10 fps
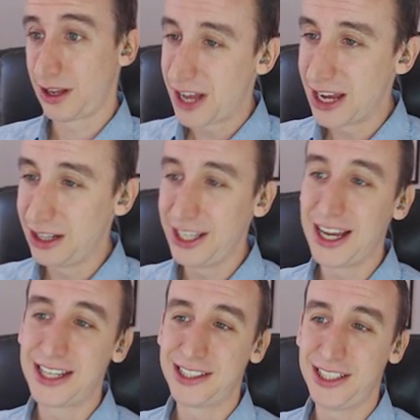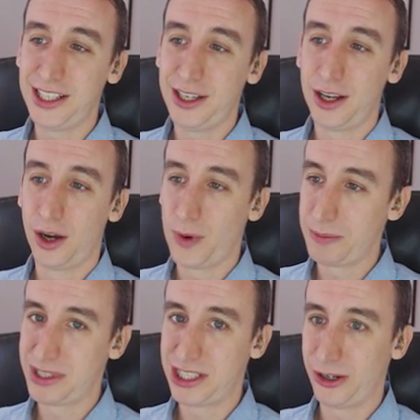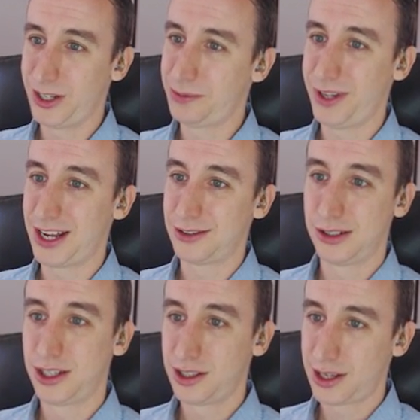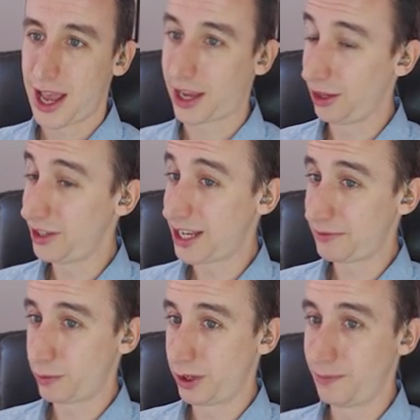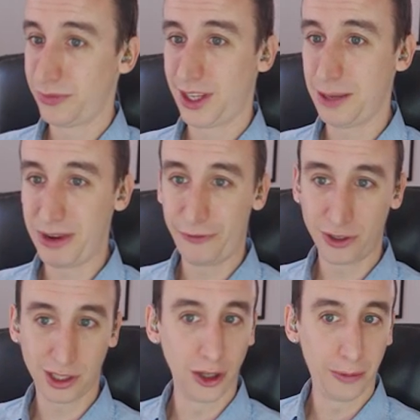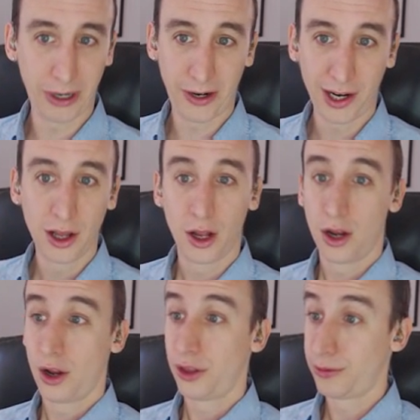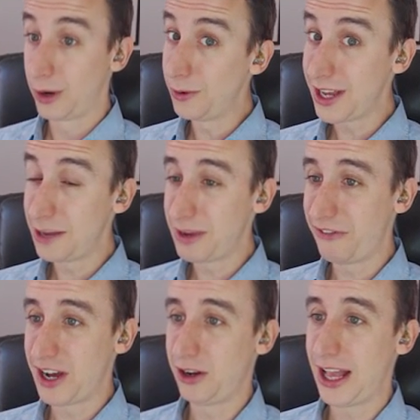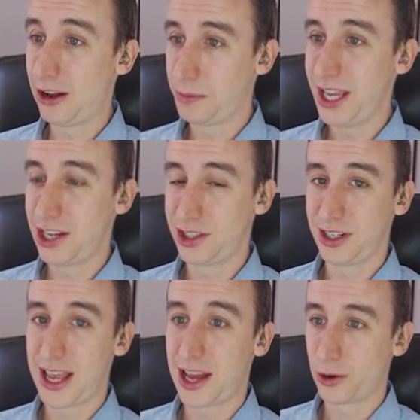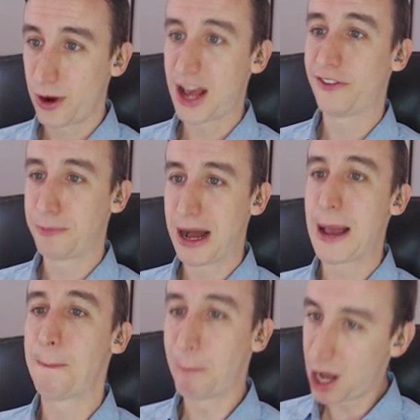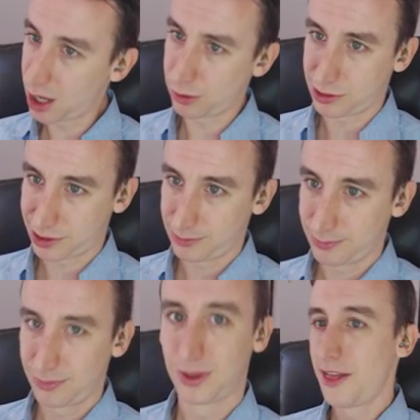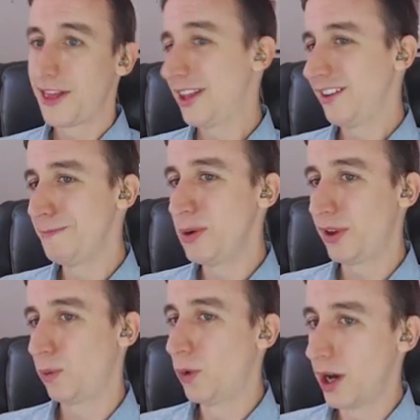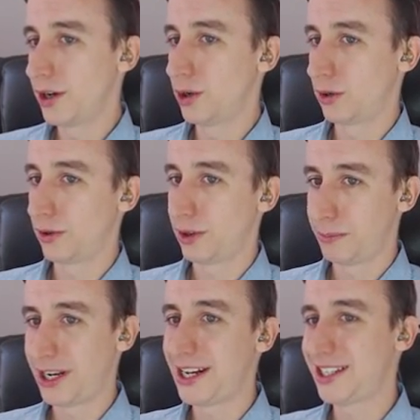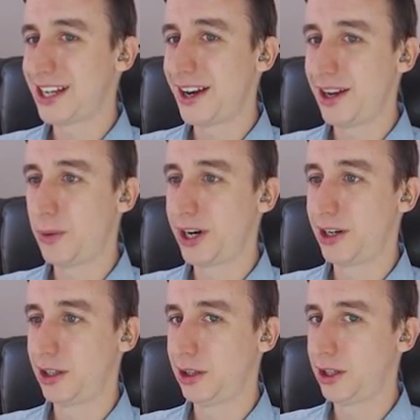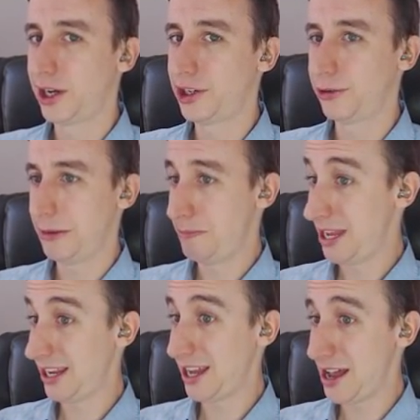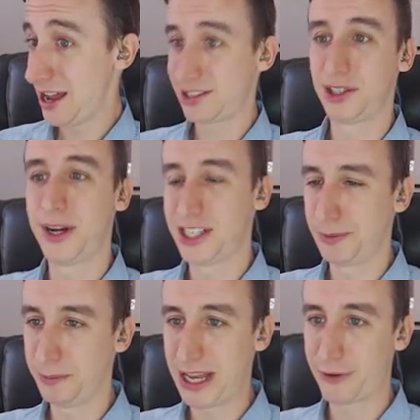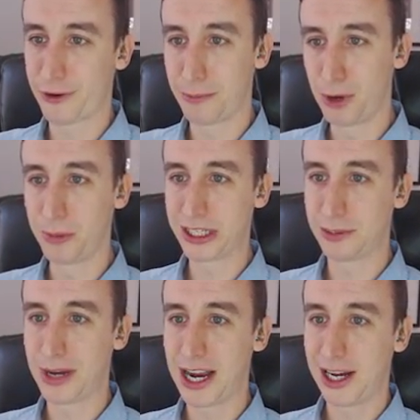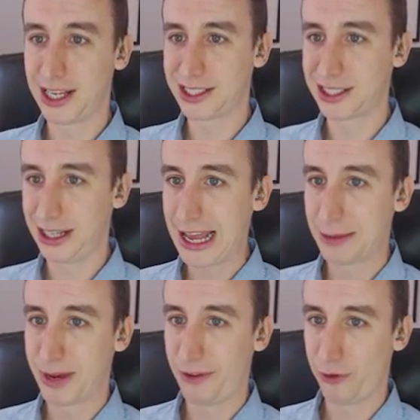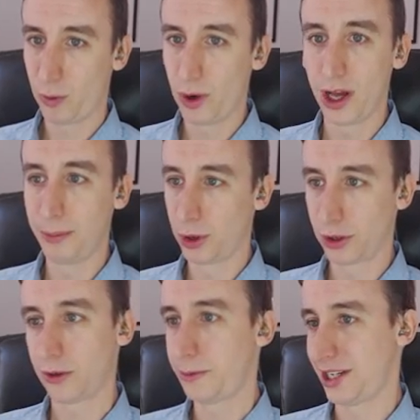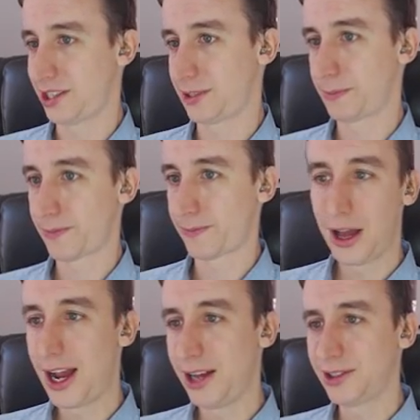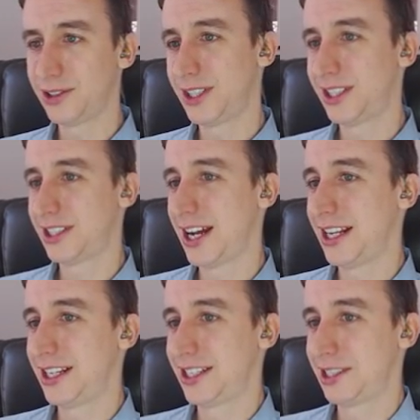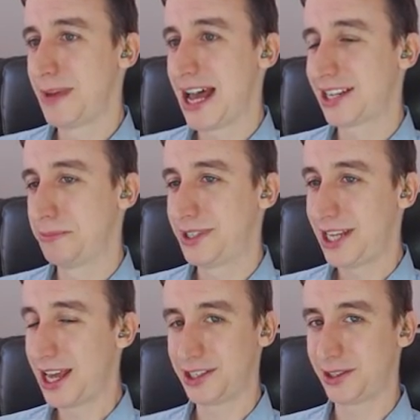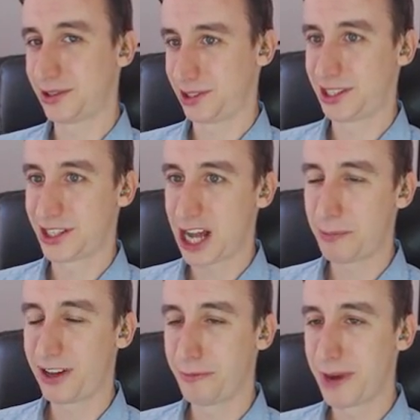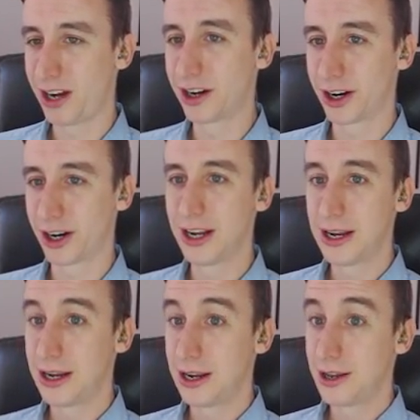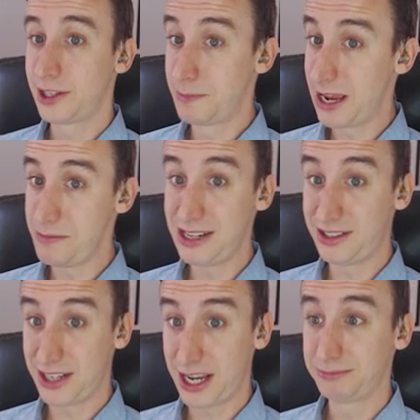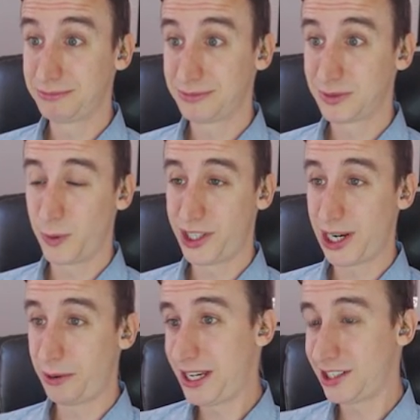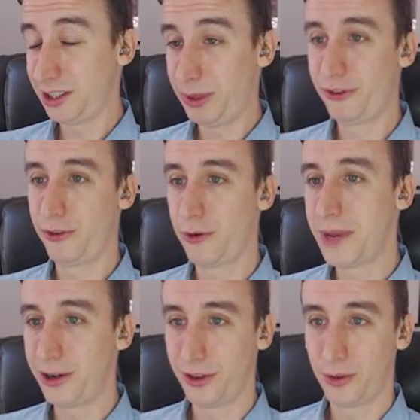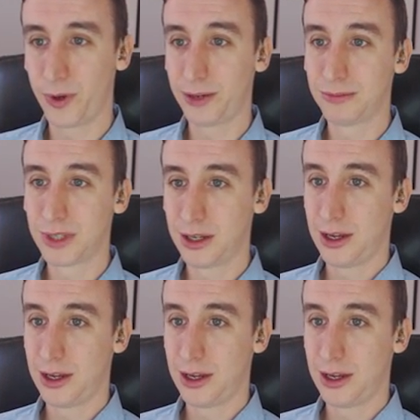Finally, I see a wet mysterious plant. I kill the depths worm, get my first glowberry, throw down my final alchemy engine, and craft my moggles. That left me with one gold, but I decided I wanted a luxury pickaxe, so I doubled back for a moment to mine a stalagmite for one more gold piece. I also decided to smack some tentacles to top off my hunger. This made me insane, which I would basically be for the remainder of the run.